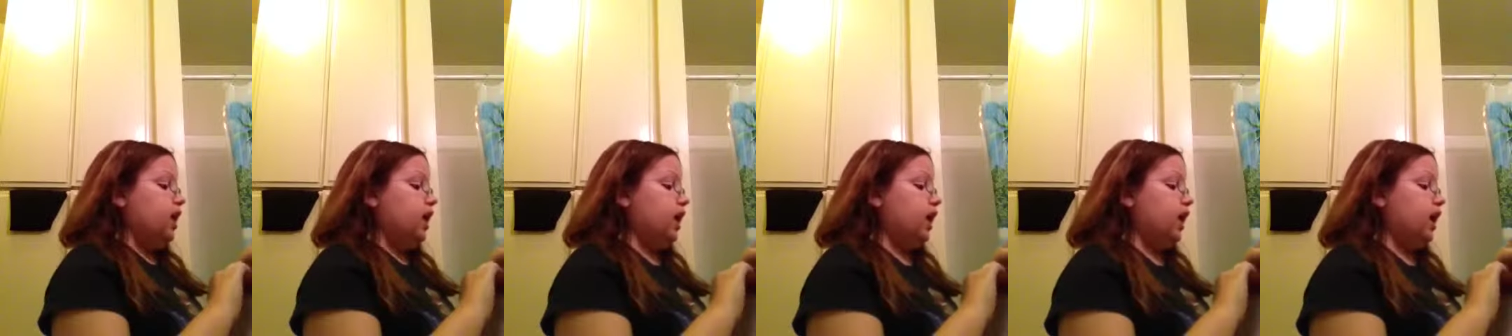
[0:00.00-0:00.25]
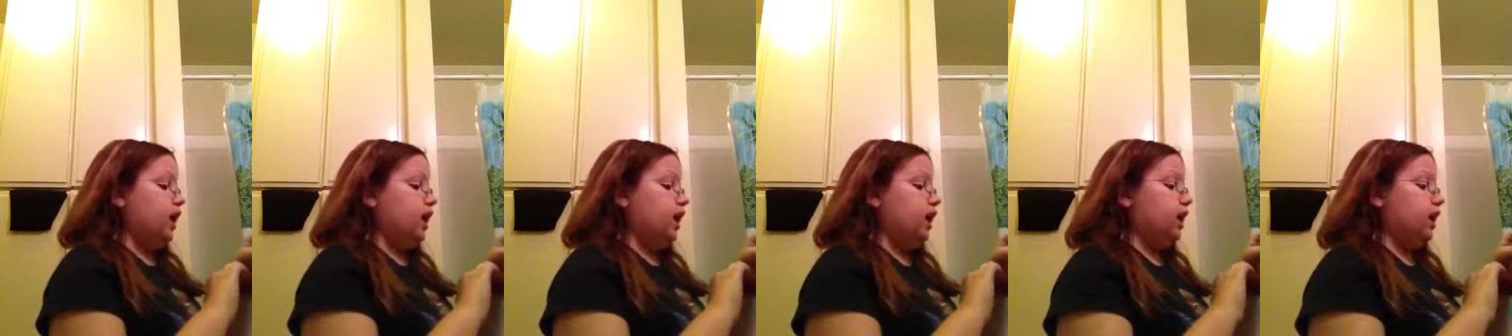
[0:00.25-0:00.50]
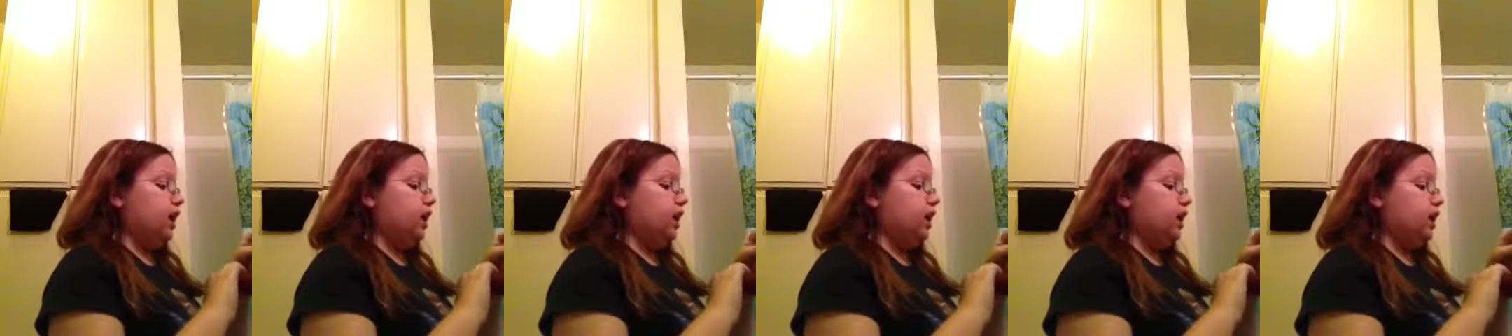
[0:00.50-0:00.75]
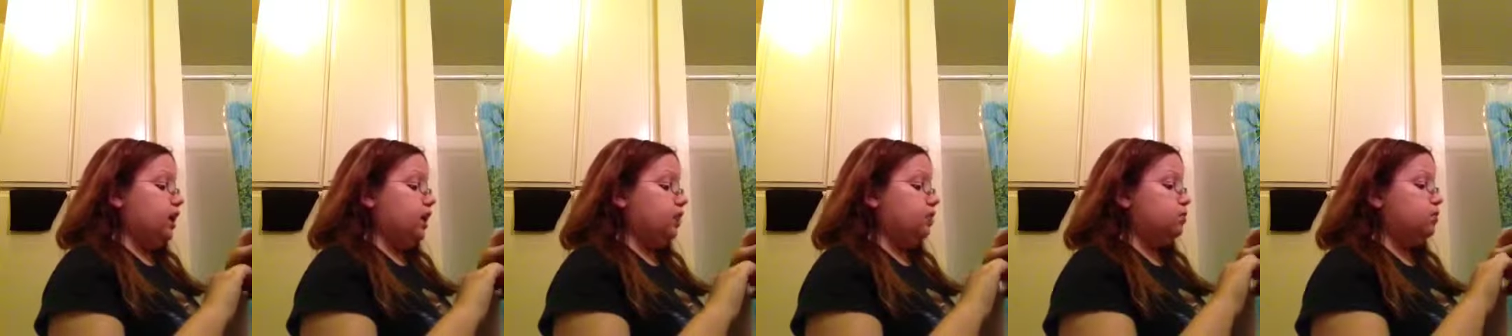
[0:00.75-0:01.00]

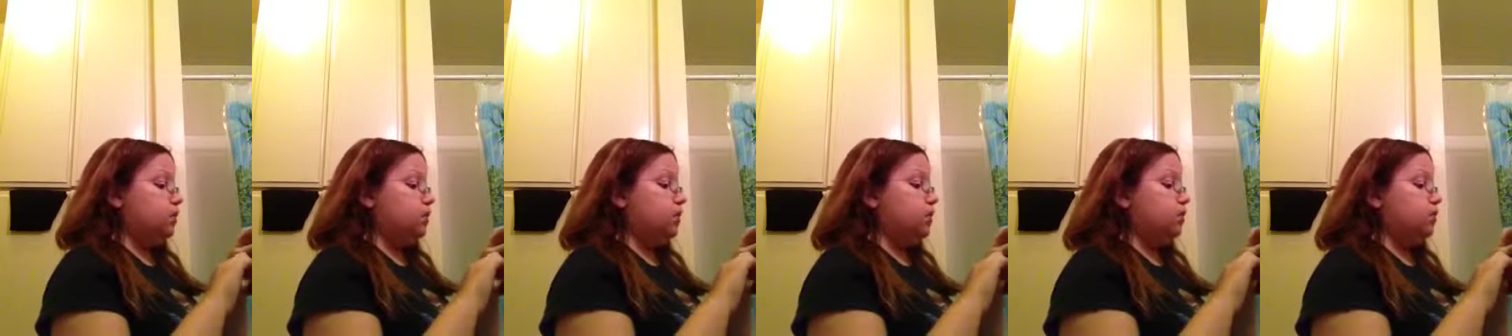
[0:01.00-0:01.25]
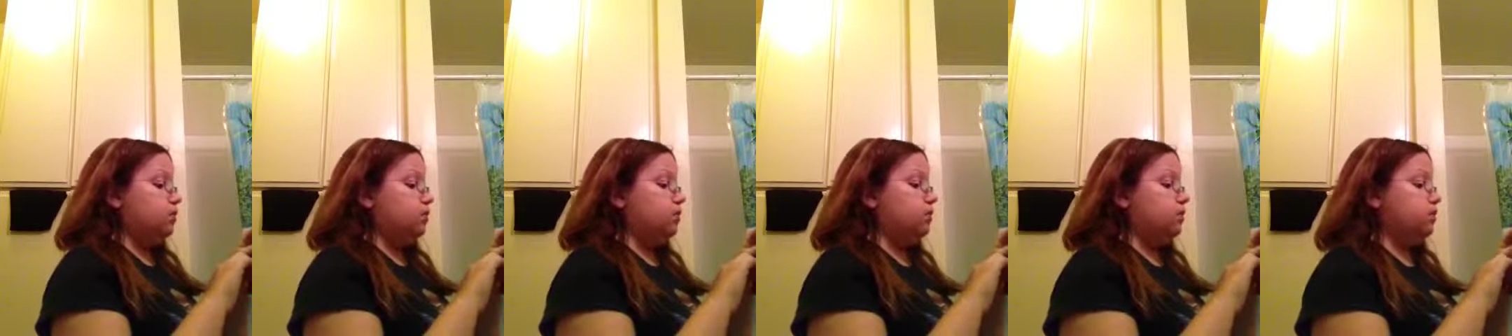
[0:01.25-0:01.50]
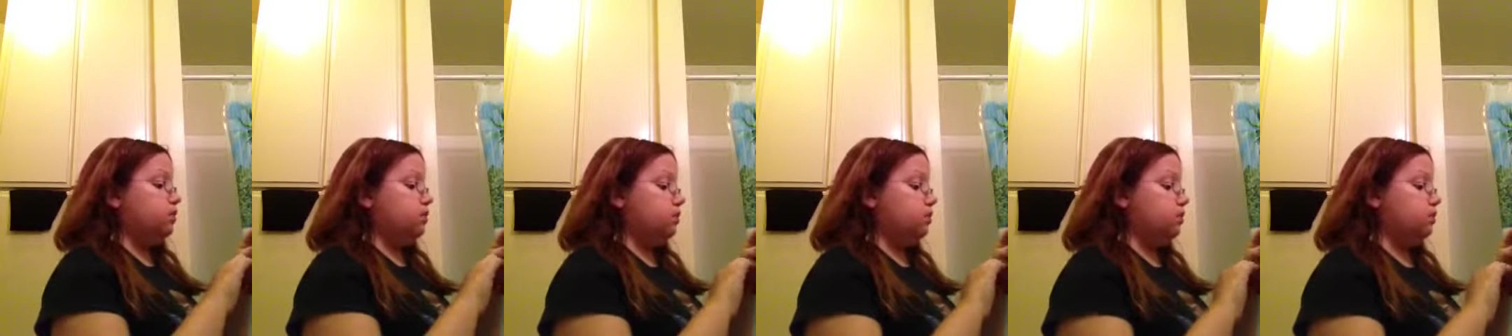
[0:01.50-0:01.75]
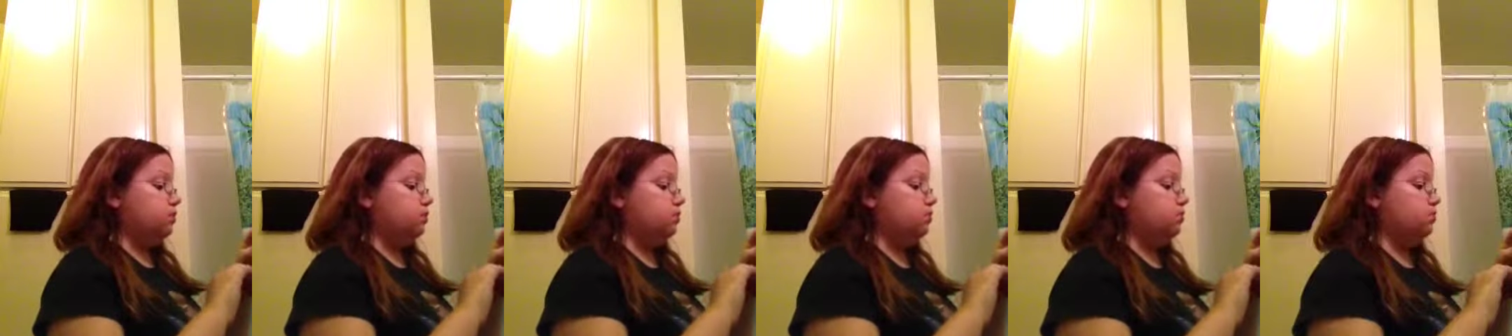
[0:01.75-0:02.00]
And what else?
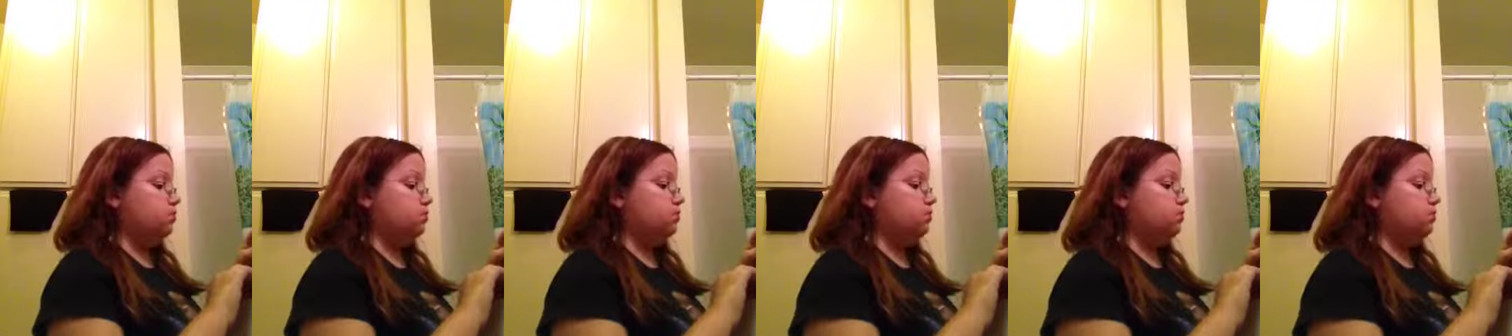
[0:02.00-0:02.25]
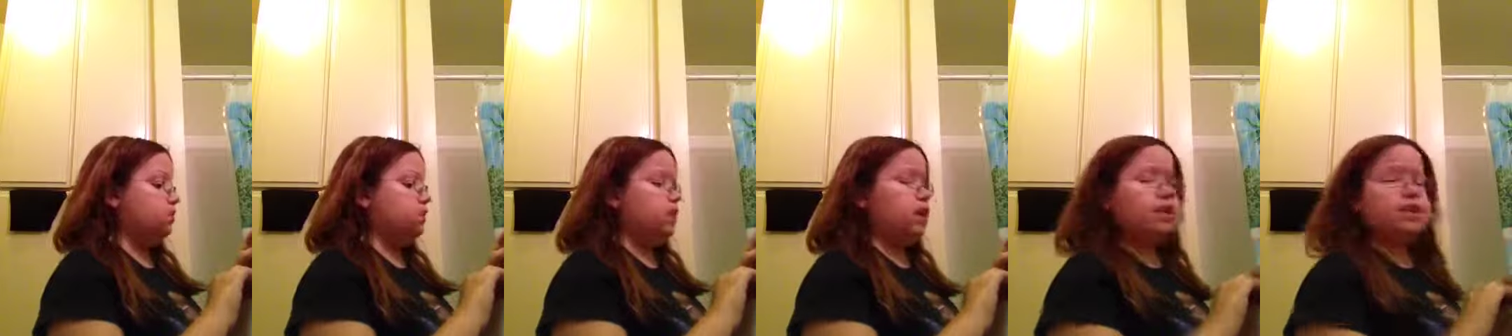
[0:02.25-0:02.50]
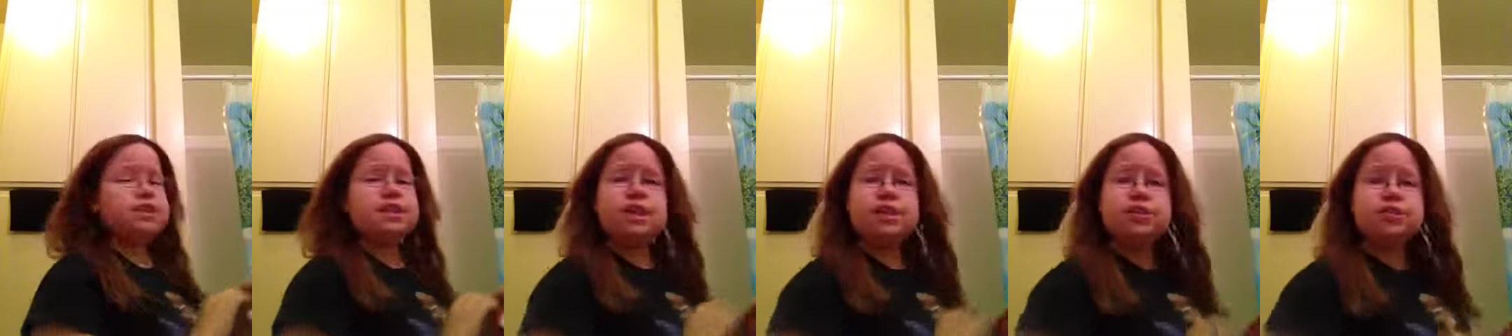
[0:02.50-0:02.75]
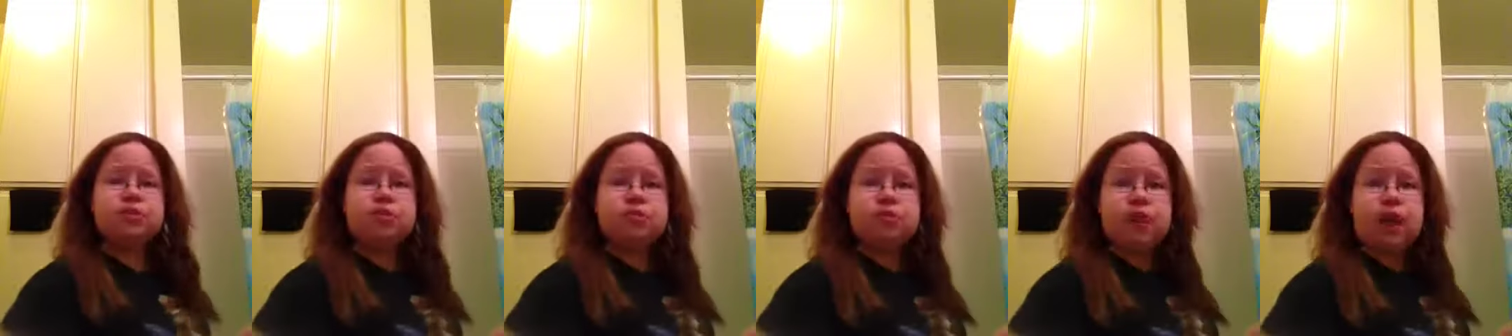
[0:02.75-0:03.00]
Did I say
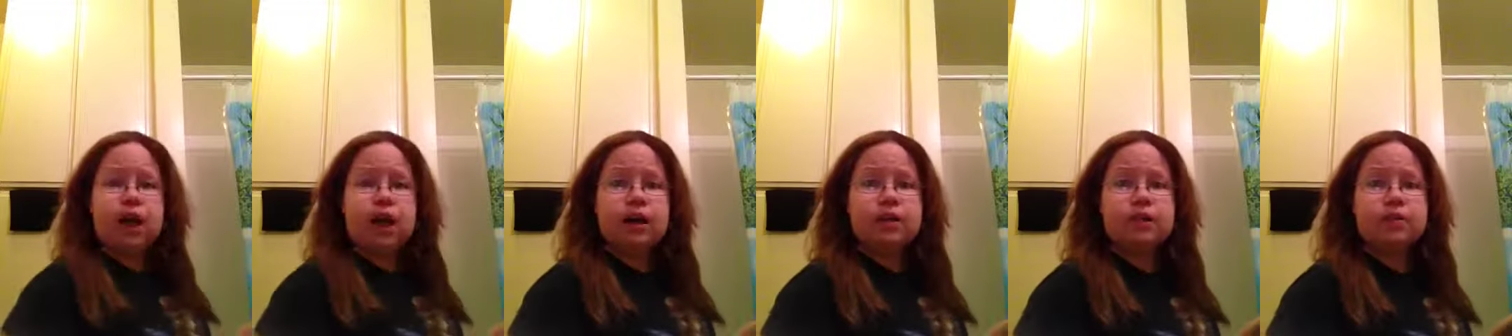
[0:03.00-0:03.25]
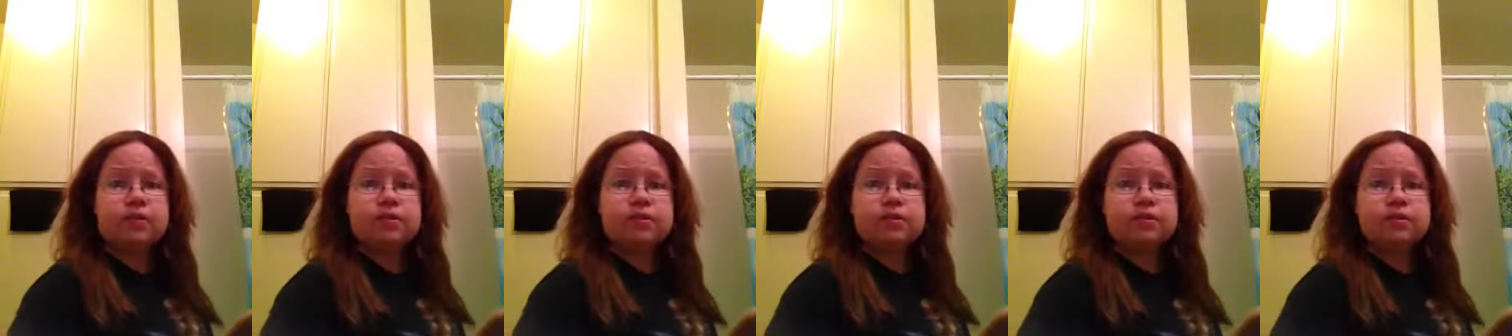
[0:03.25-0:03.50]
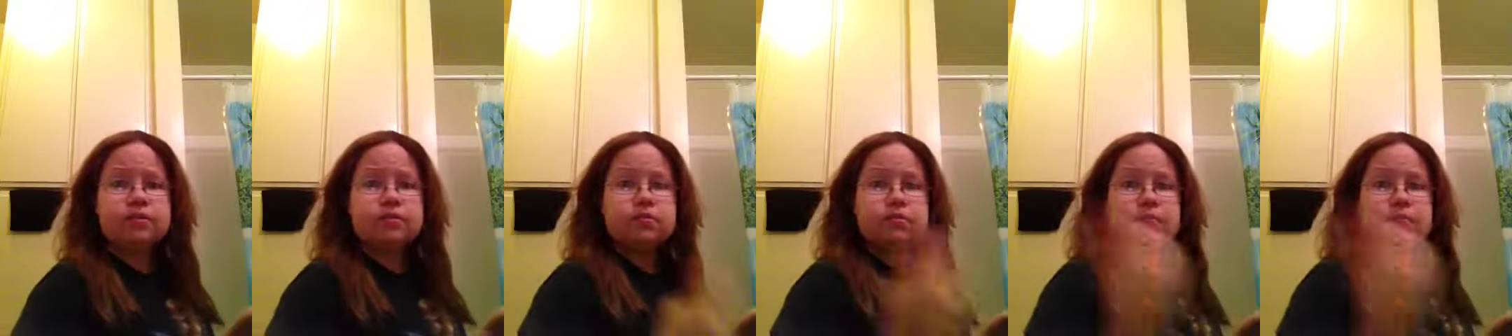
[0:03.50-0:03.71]
2 liners?